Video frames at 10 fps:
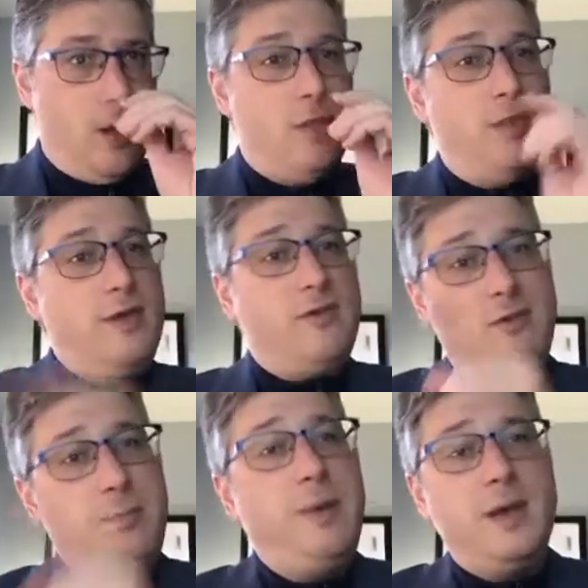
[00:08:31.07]
This
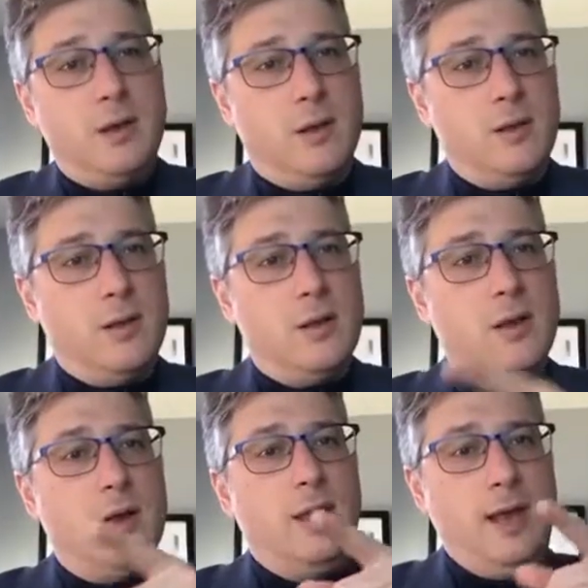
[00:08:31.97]
bill,
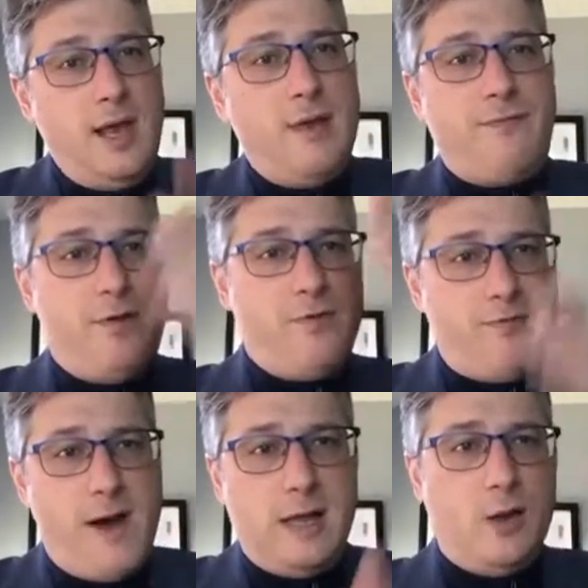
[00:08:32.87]
if you
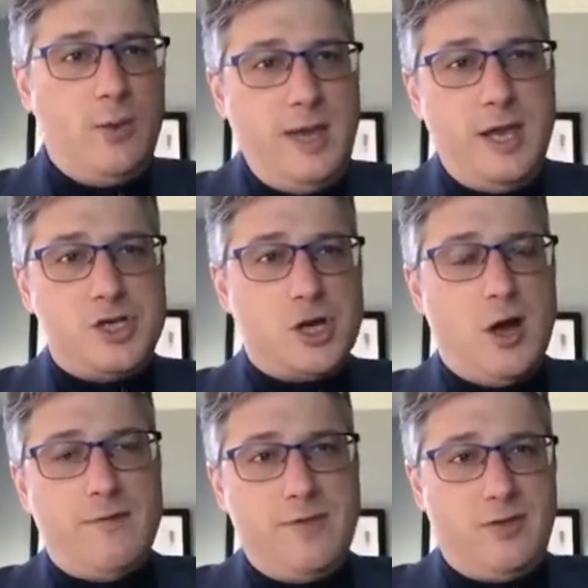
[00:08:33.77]
follow each
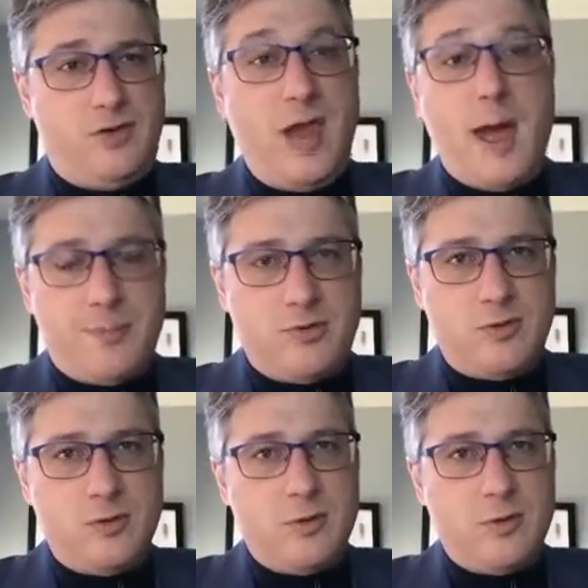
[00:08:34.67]
of the steps,